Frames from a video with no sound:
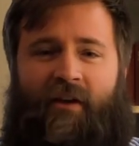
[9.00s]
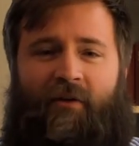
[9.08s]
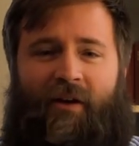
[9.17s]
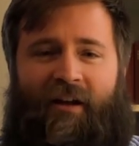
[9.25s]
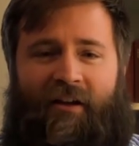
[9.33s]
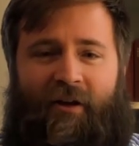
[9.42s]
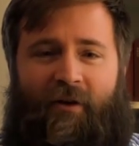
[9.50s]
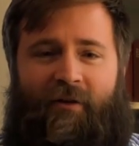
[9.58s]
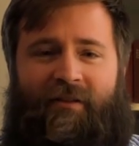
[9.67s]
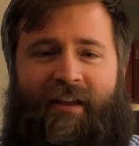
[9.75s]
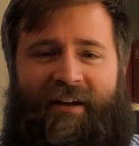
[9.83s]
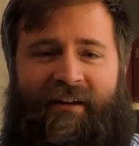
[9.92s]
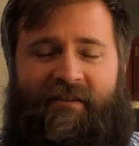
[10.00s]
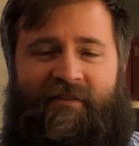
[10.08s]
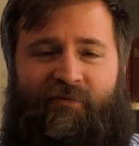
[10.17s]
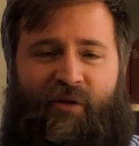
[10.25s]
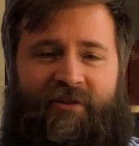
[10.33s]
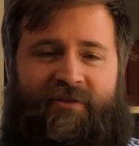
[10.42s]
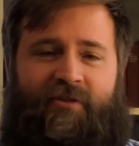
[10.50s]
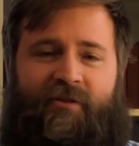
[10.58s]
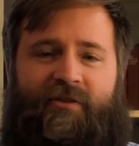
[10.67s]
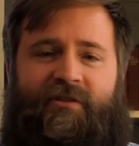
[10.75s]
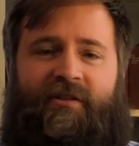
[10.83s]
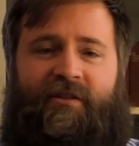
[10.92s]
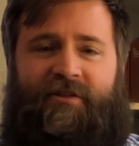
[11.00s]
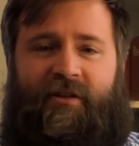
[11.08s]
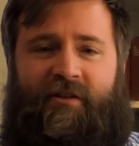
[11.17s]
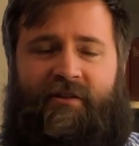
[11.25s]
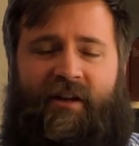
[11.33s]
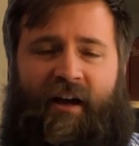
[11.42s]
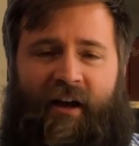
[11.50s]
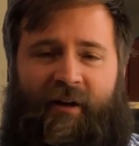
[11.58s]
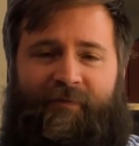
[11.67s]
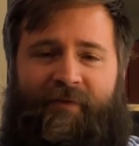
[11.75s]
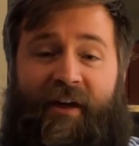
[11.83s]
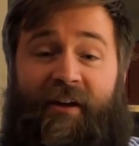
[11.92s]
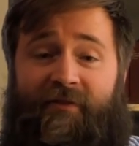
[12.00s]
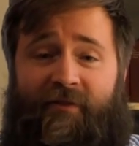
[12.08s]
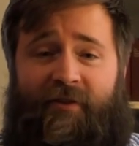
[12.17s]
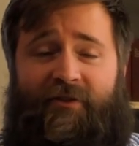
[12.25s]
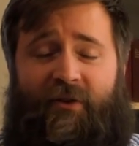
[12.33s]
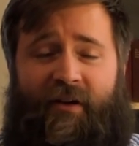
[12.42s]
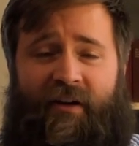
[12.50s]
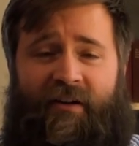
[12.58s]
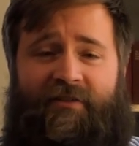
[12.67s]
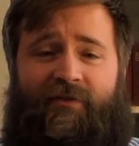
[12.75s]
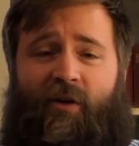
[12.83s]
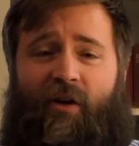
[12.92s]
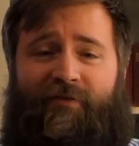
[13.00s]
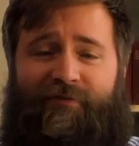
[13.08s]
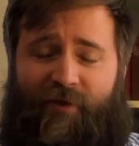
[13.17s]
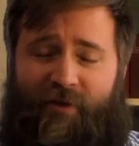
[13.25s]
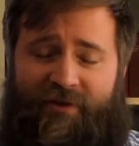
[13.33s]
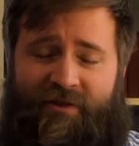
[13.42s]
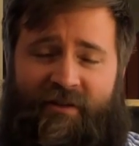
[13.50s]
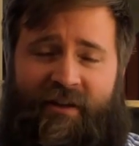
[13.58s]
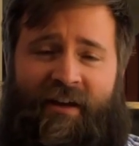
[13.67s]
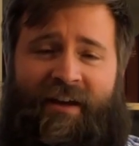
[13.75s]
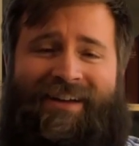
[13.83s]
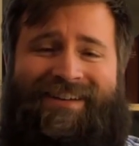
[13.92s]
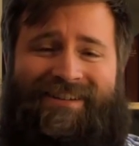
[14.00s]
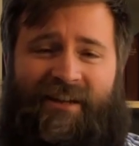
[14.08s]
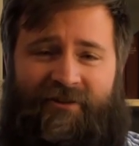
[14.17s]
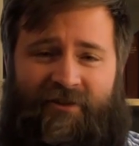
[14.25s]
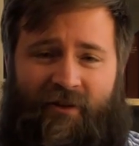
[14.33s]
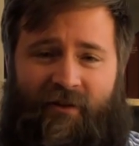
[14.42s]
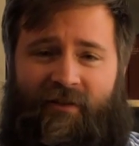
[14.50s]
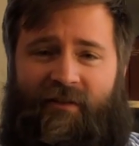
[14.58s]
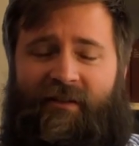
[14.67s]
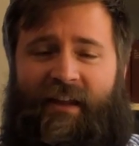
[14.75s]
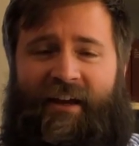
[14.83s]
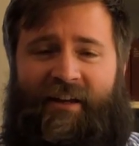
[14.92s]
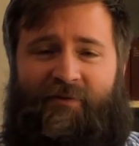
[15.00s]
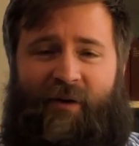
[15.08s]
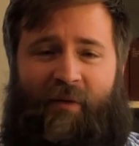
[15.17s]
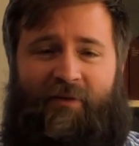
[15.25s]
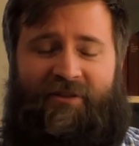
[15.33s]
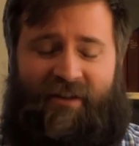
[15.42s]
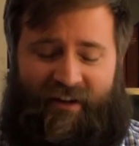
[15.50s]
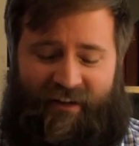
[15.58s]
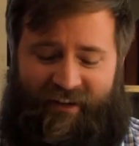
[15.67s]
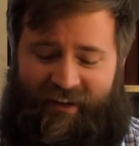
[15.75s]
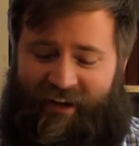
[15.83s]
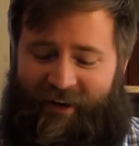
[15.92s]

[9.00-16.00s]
Well, hello, ladies of Prince George Church. Thanks for joining us for our first digital ladies' Bible study.